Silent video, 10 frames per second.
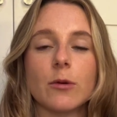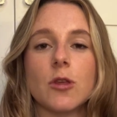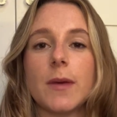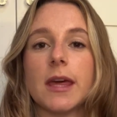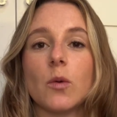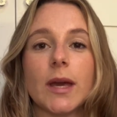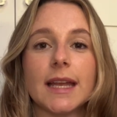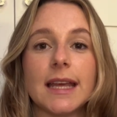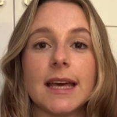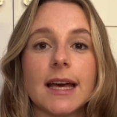speaker, we can
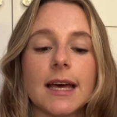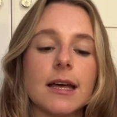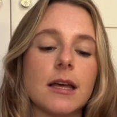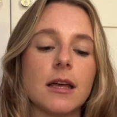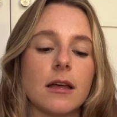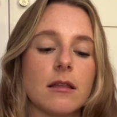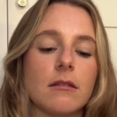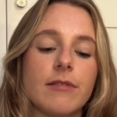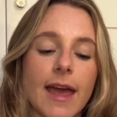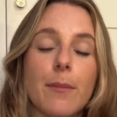hear
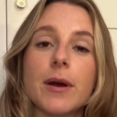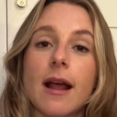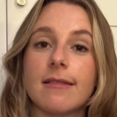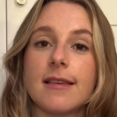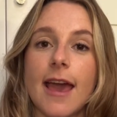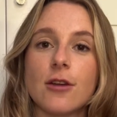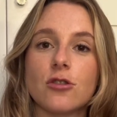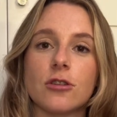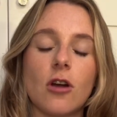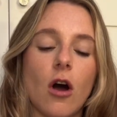their
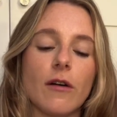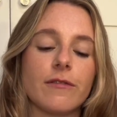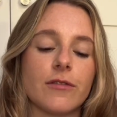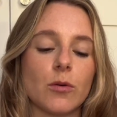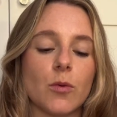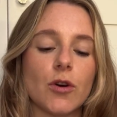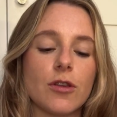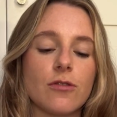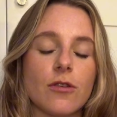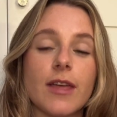pronunciation of the
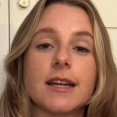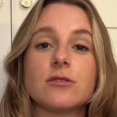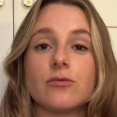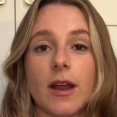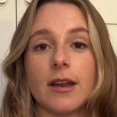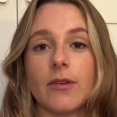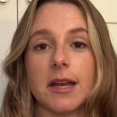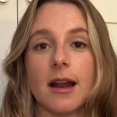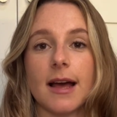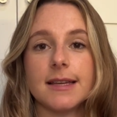words. So that is really, really
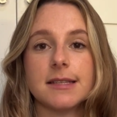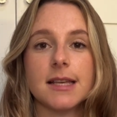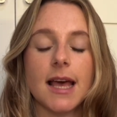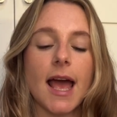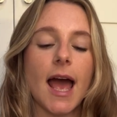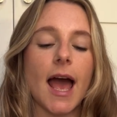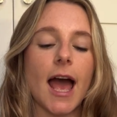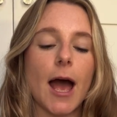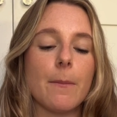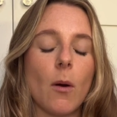nice.
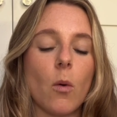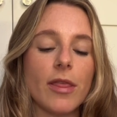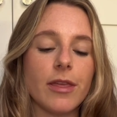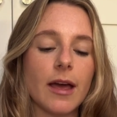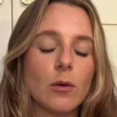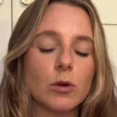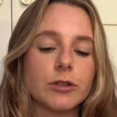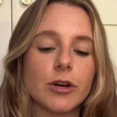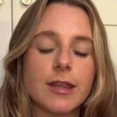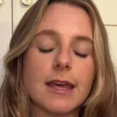One thing I will
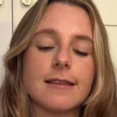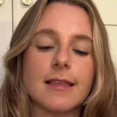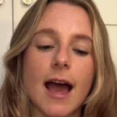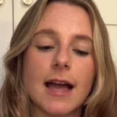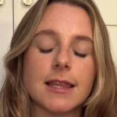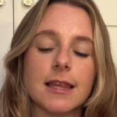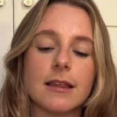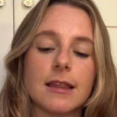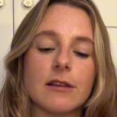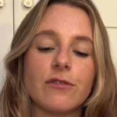note is that
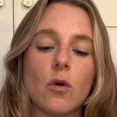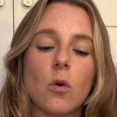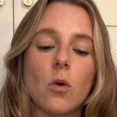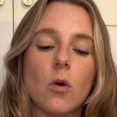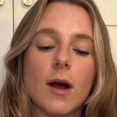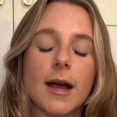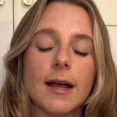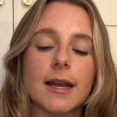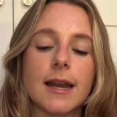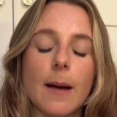for
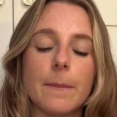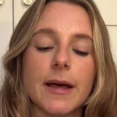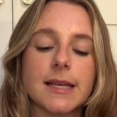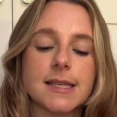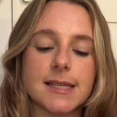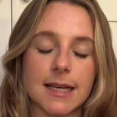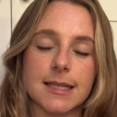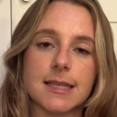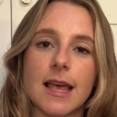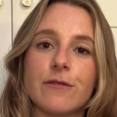number
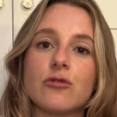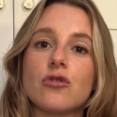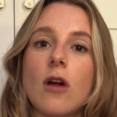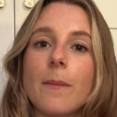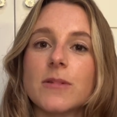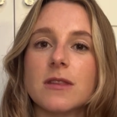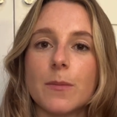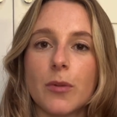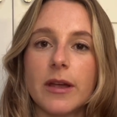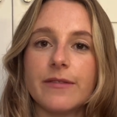6, they've dropped the
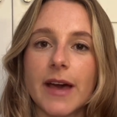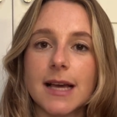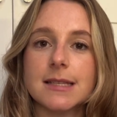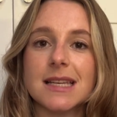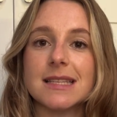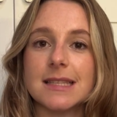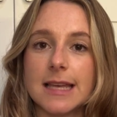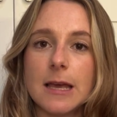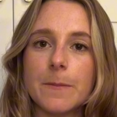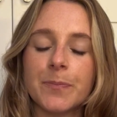prefix
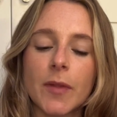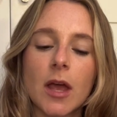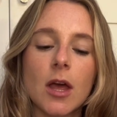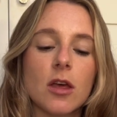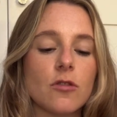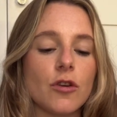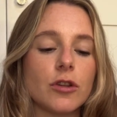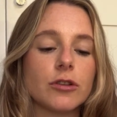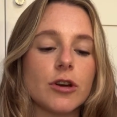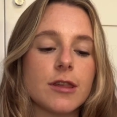Z. So you'll
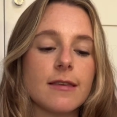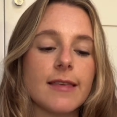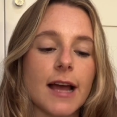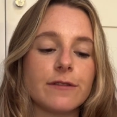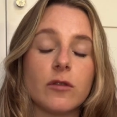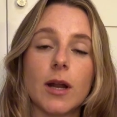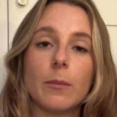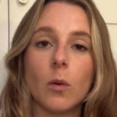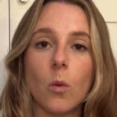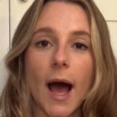notice that for
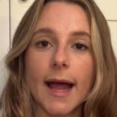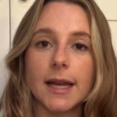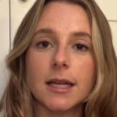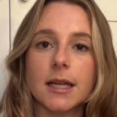number 1,